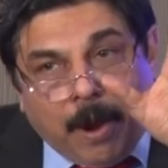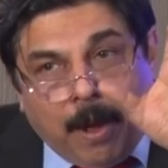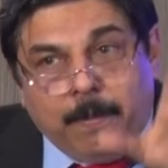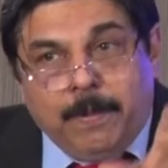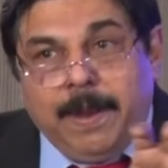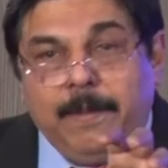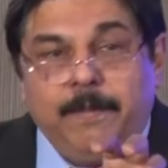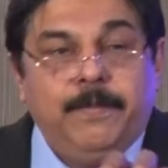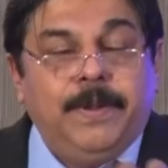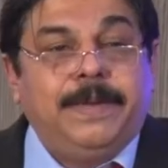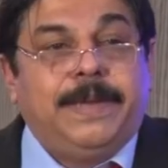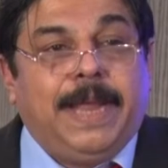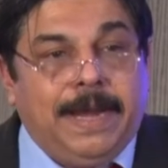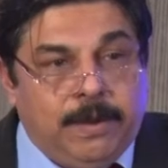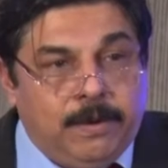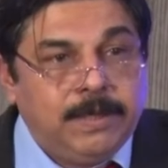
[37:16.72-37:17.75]
problem
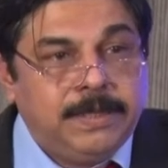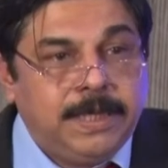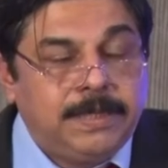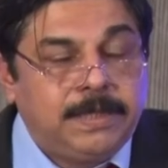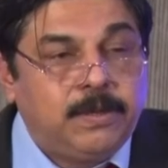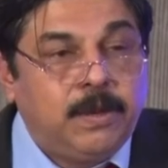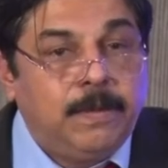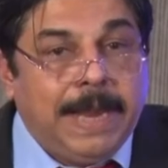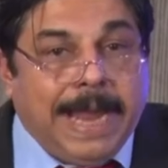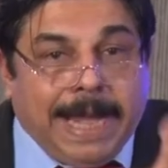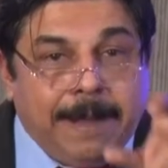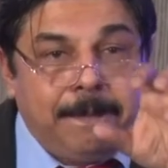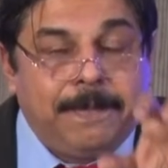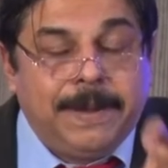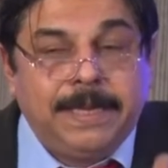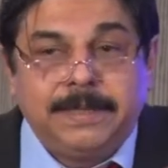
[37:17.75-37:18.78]
with digestrone
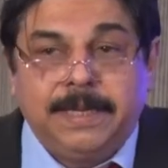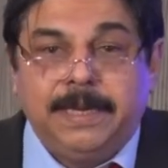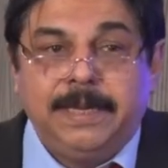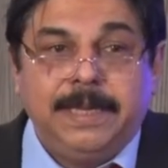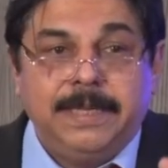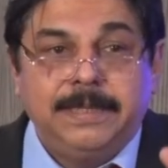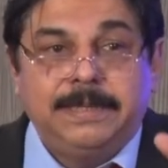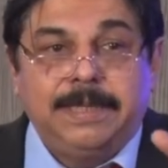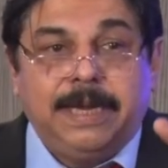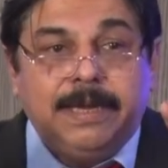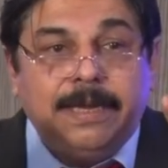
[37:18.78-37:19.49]
at present is